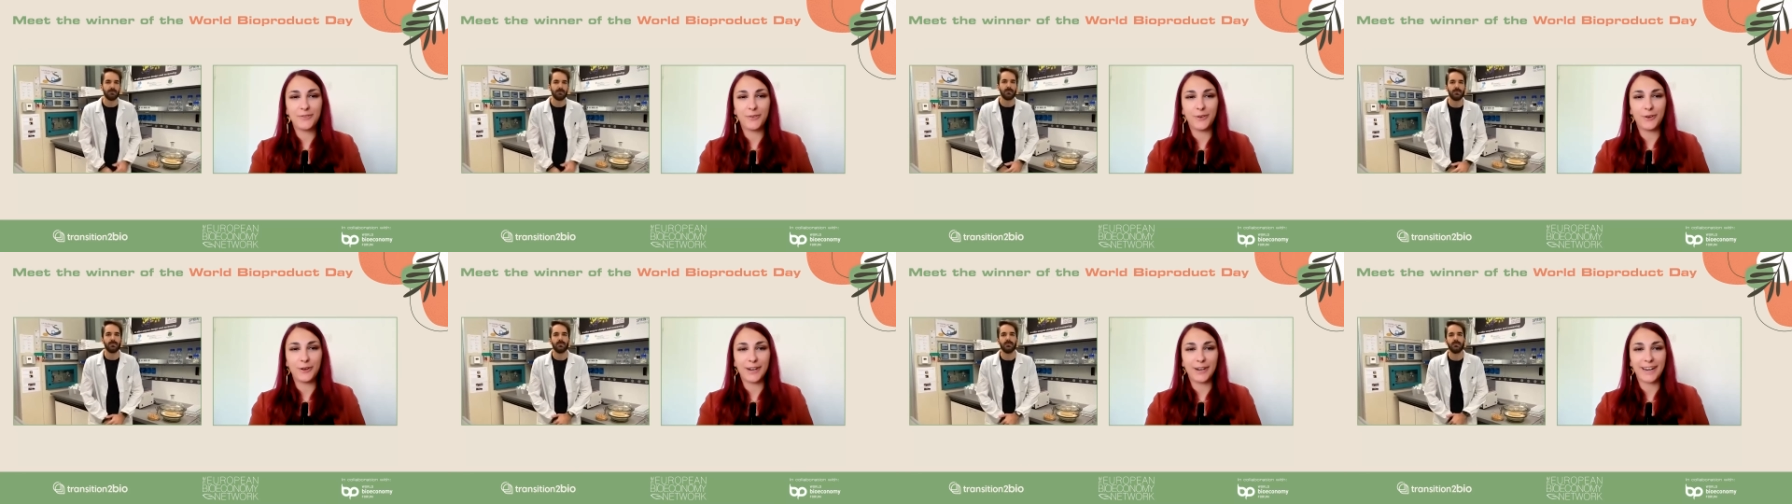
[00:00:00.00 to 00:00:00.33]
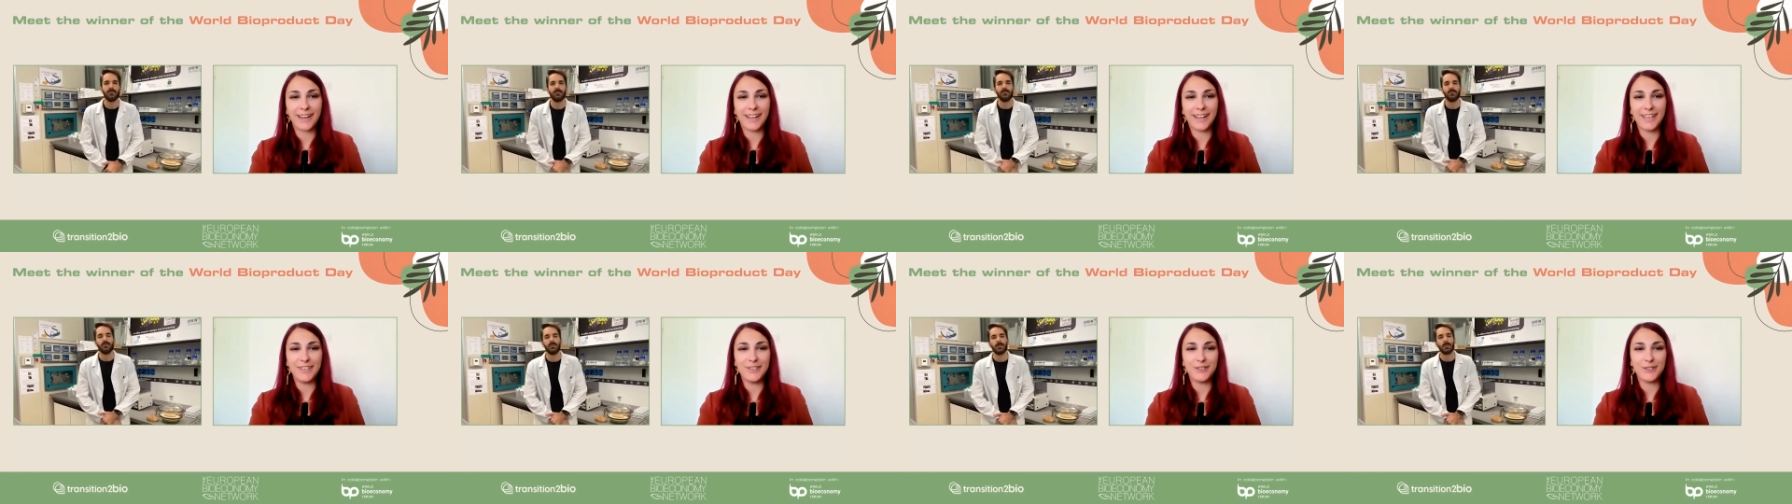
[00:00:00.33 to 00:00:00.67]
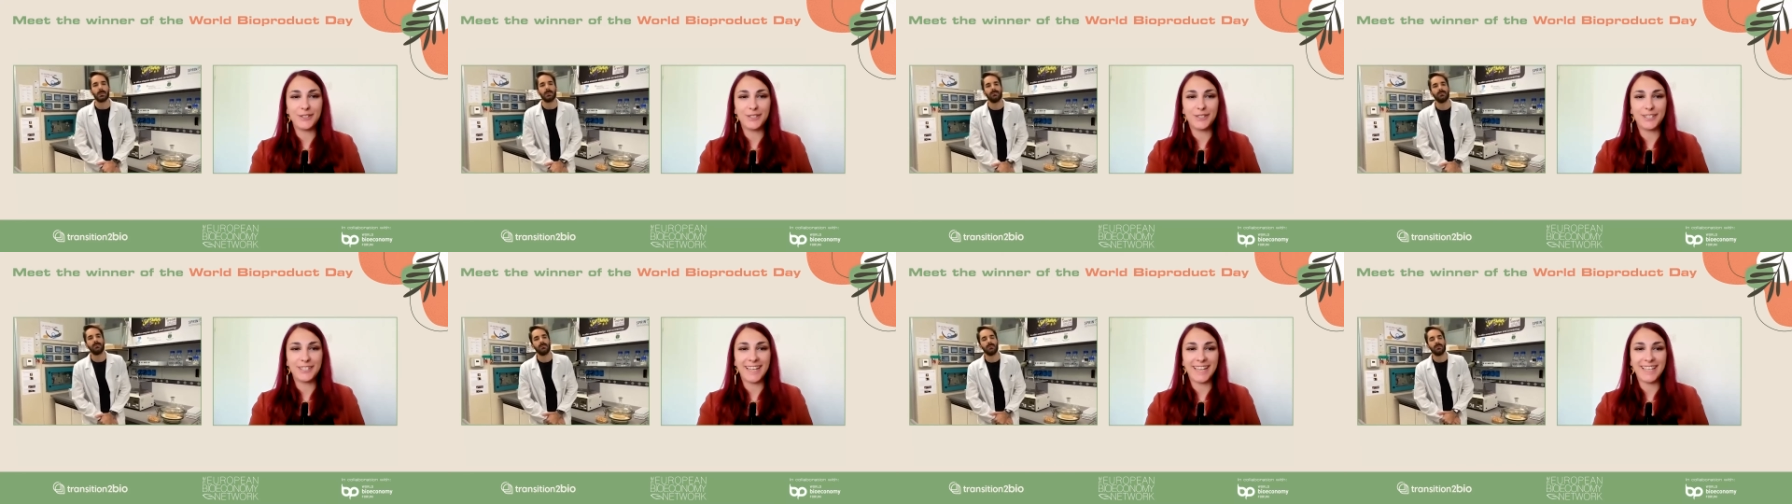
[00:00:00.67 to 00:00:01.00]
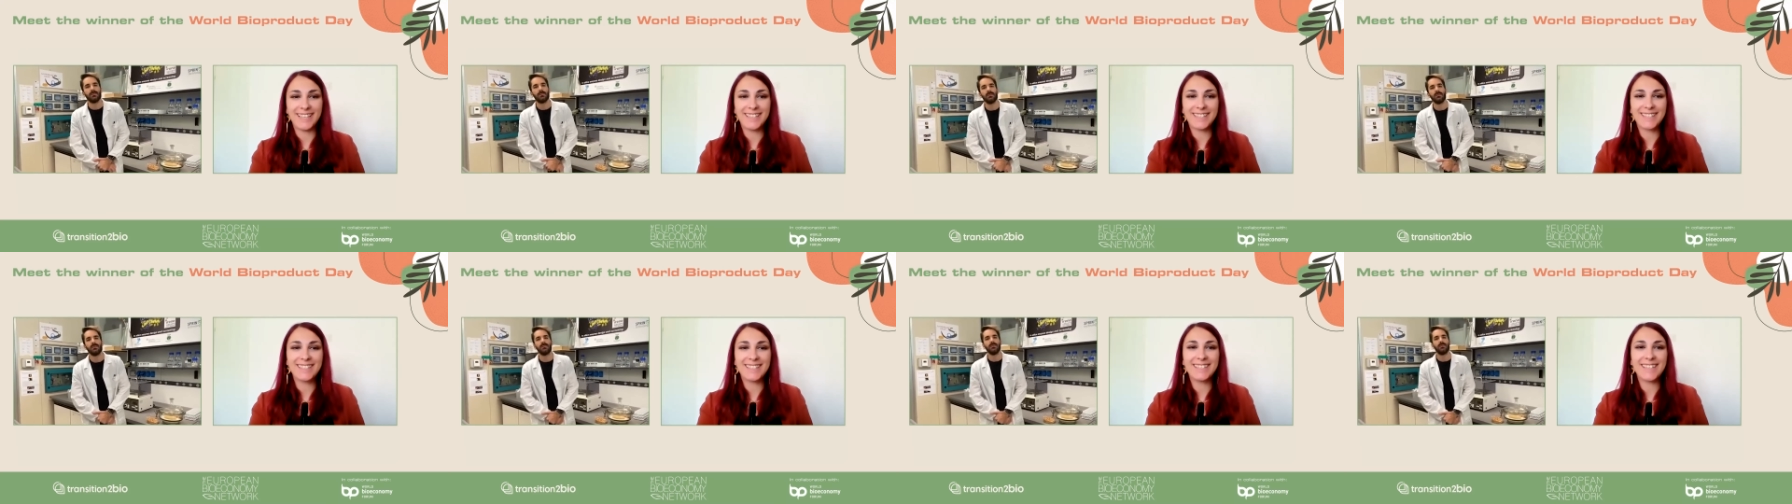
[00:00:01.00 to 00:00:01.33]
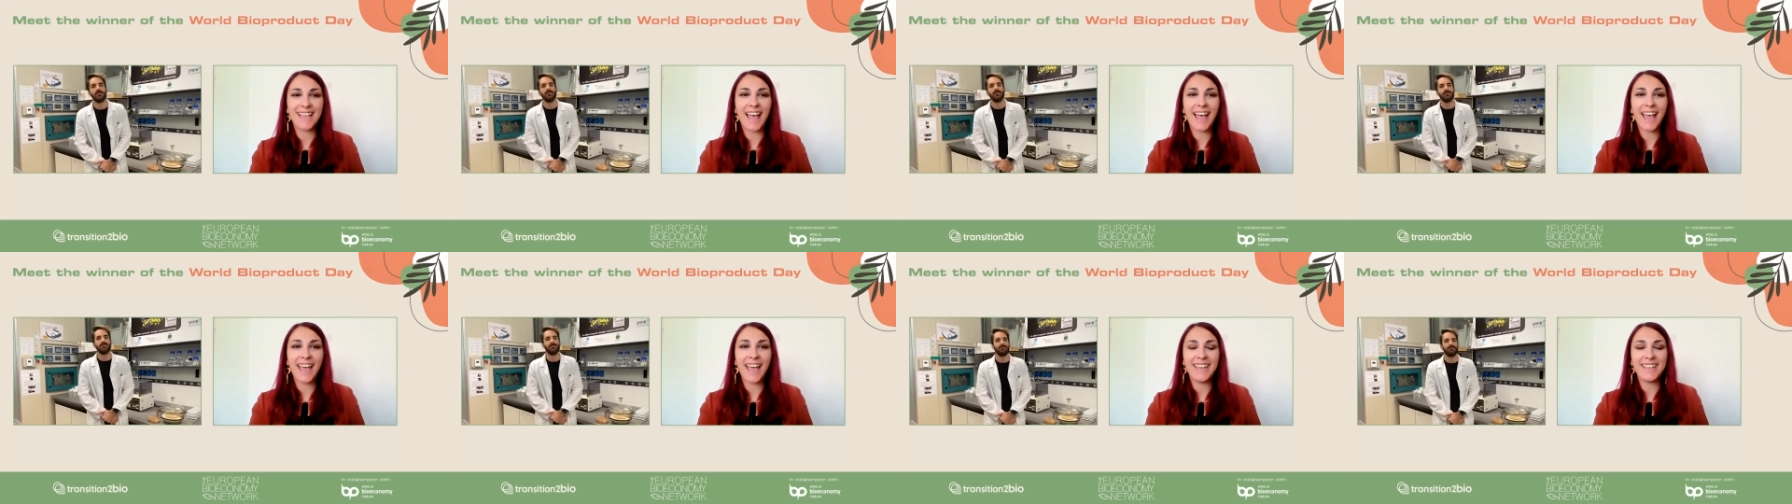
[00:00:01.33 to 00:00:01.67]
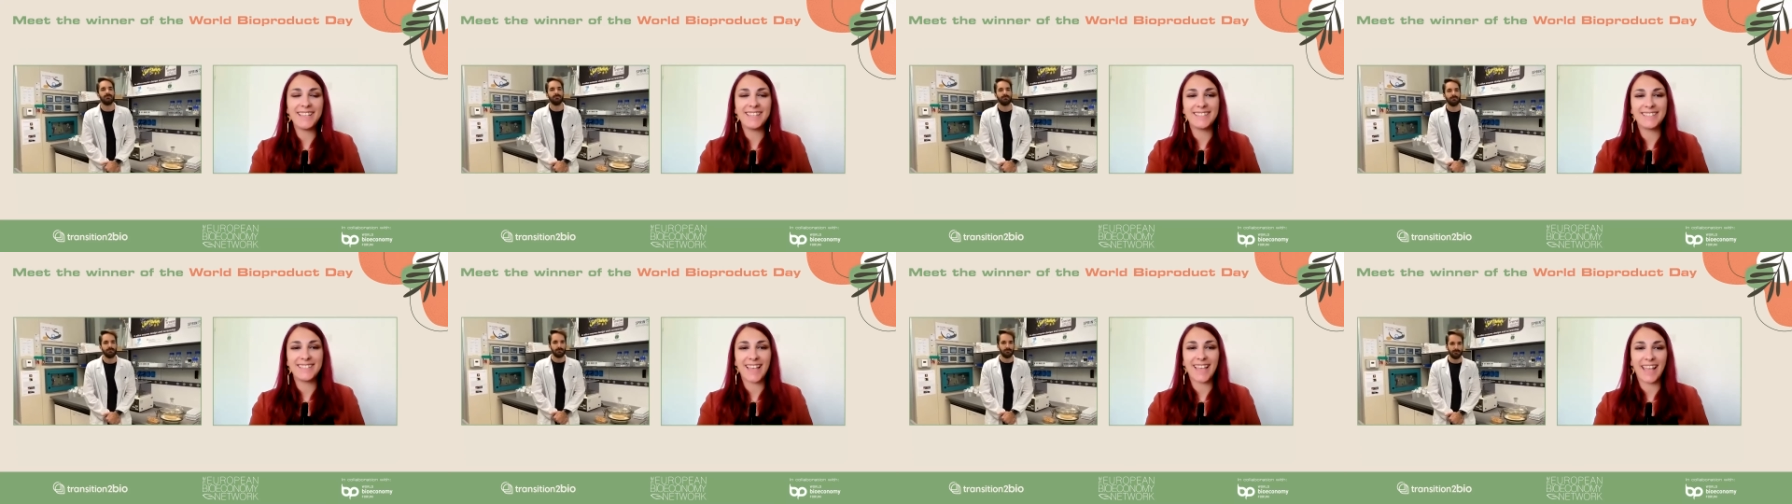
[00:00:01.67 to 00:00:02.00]
for your
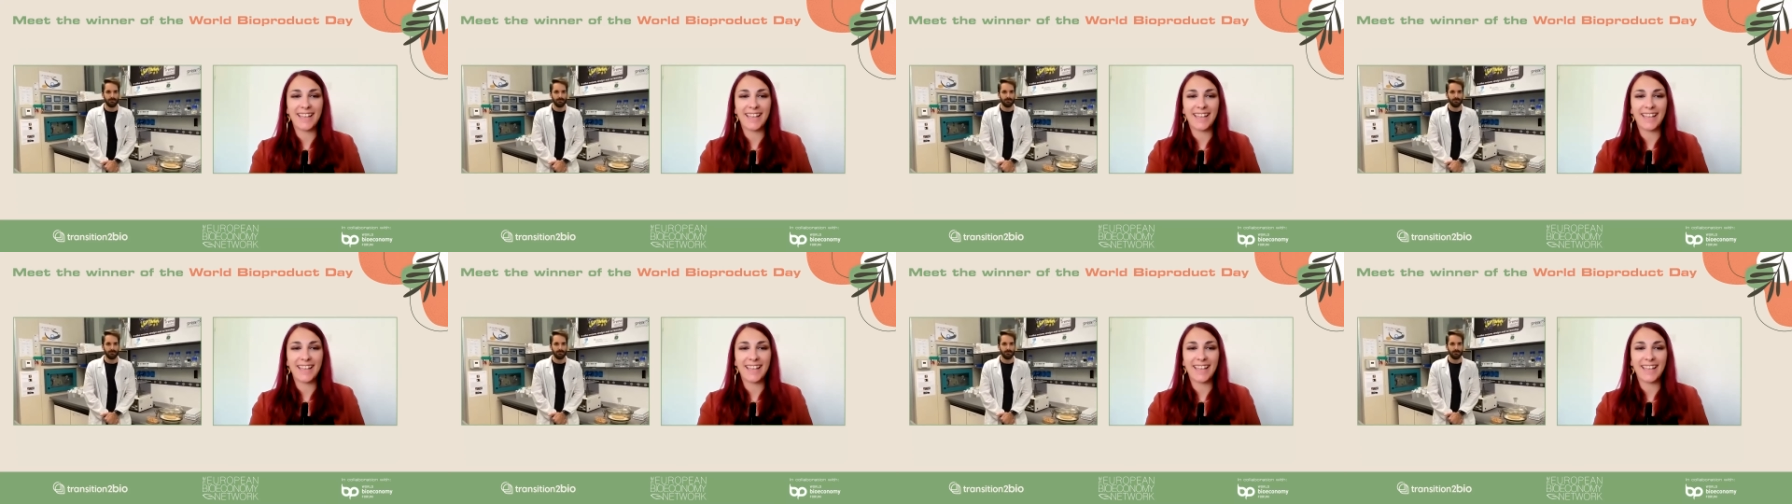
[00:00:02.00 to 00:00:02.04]
insights,